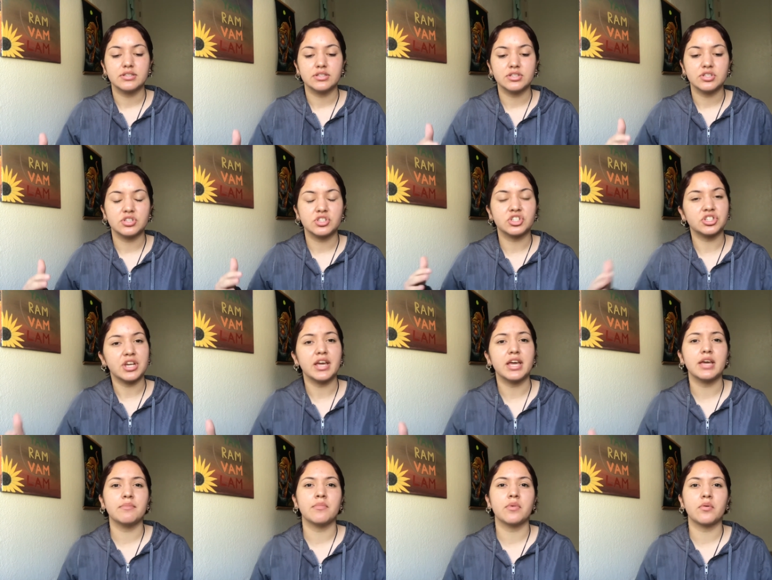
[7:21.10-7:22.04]

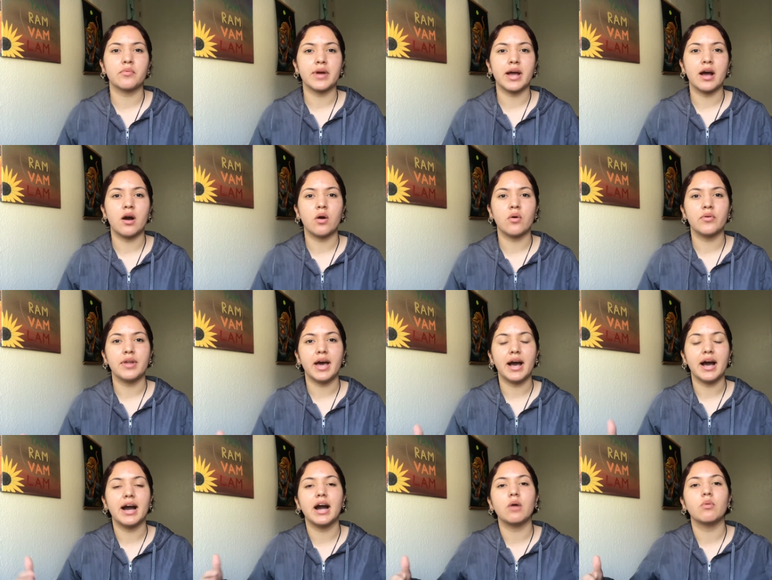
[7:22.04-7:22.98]
shame around
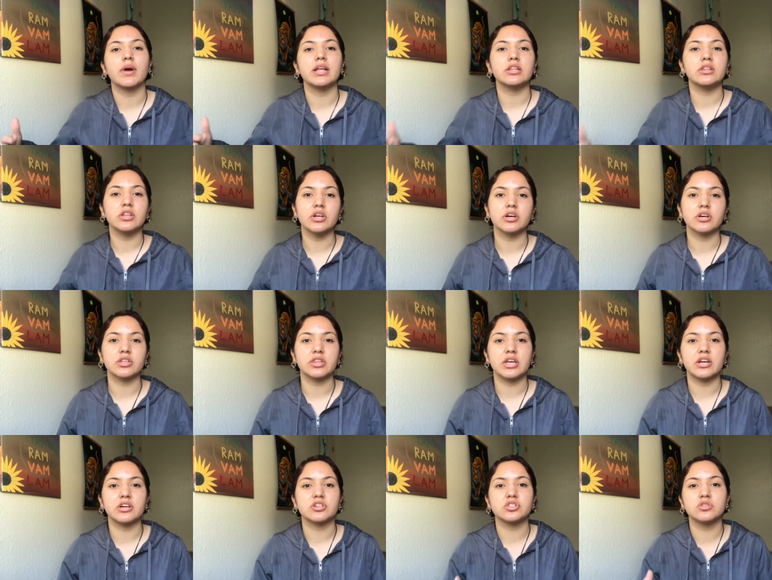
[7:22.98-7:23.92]
how I look.
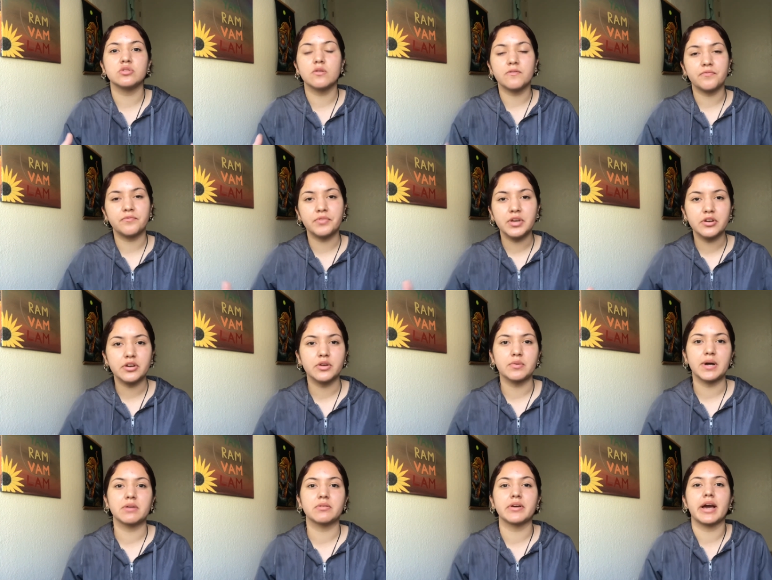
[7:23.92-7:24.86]
There's no fear
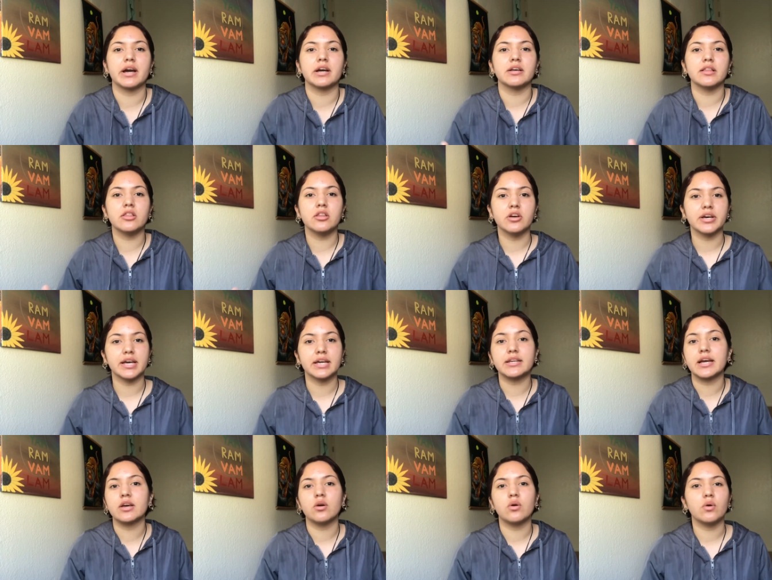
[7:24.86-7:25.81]
around how I look and
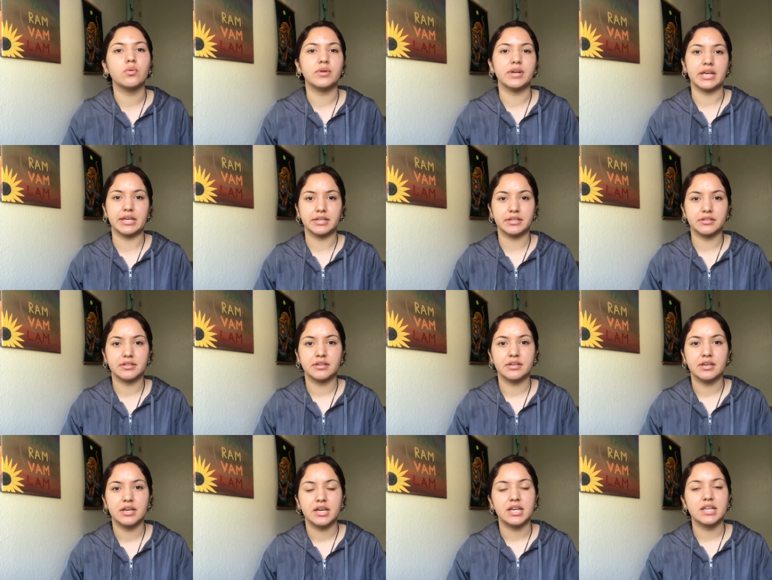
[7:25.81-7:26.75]
I own it.
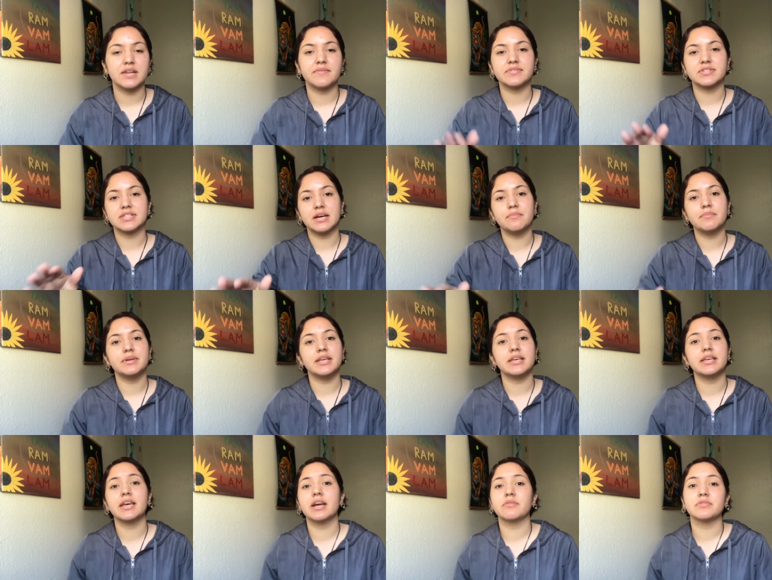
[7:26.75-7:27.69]
And if somebody
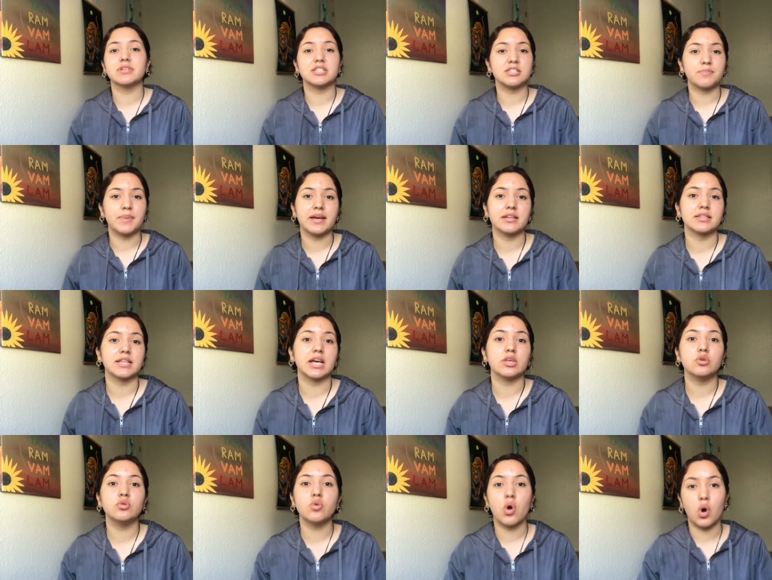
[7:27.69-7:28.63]
can't respect that,
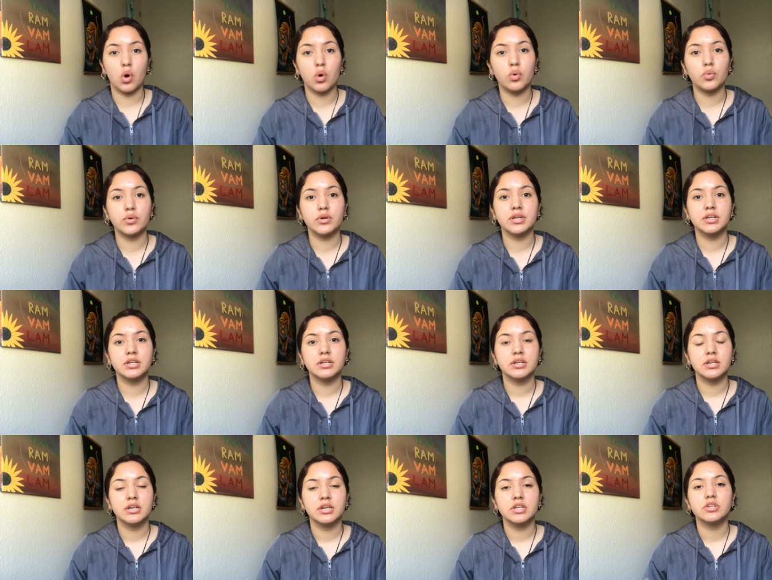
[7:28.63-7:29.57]
you own
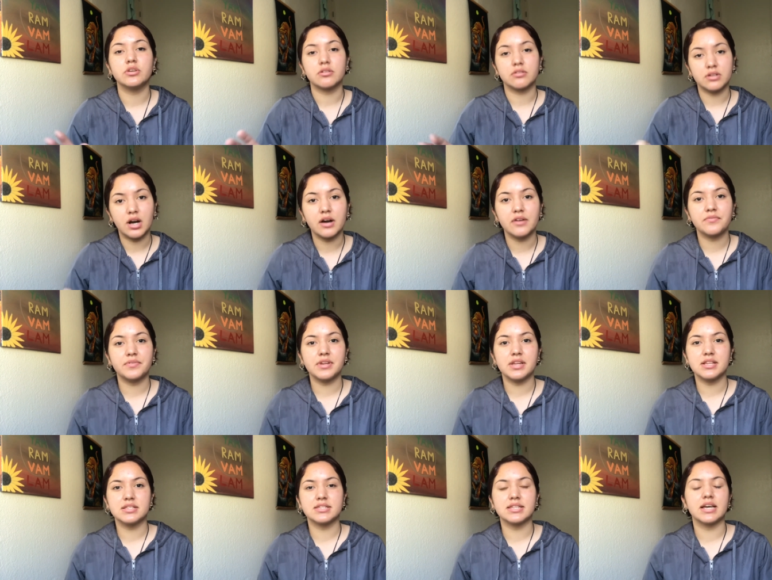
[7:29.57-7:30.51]
your
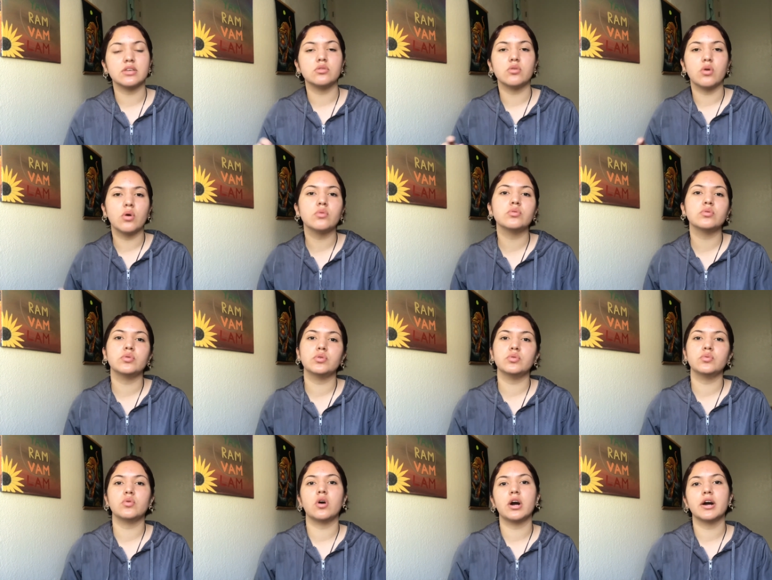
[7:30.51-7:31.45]
confidence that you own who
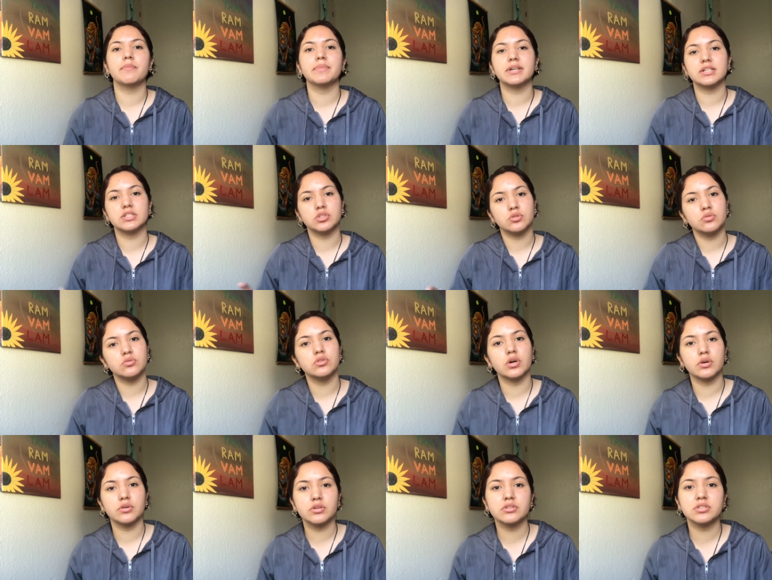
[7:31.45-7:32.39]
you are because you
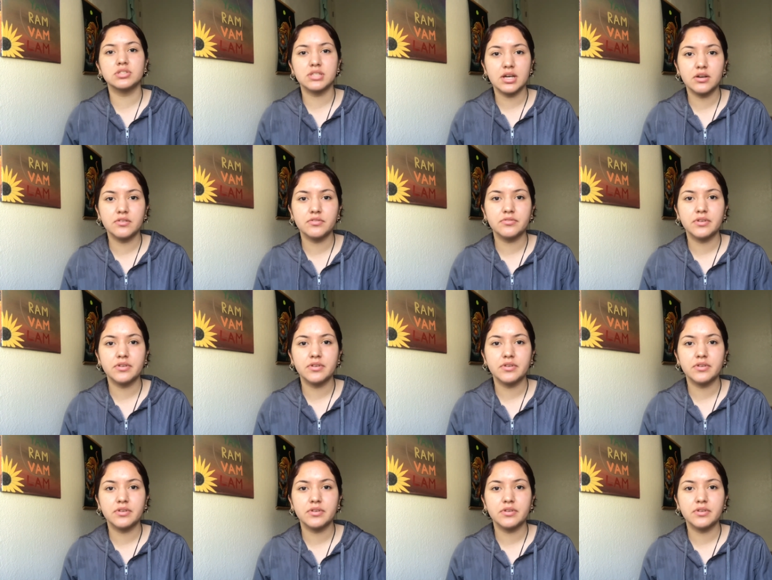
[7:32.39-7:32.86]
know yourself,